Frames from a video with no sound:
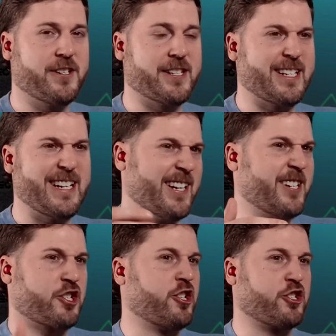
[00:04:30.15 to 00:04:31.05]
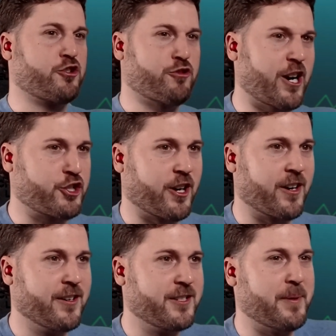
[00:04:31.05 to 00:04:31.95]
or does it need additional
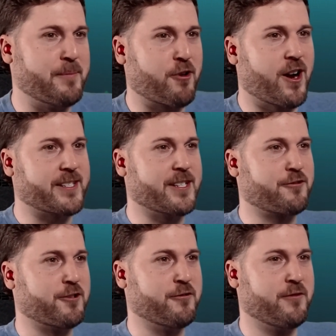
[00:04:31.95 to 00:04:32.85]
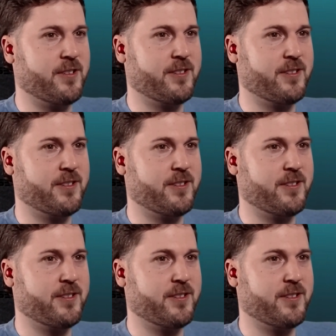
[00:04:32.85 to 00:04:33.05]
structure to be processed through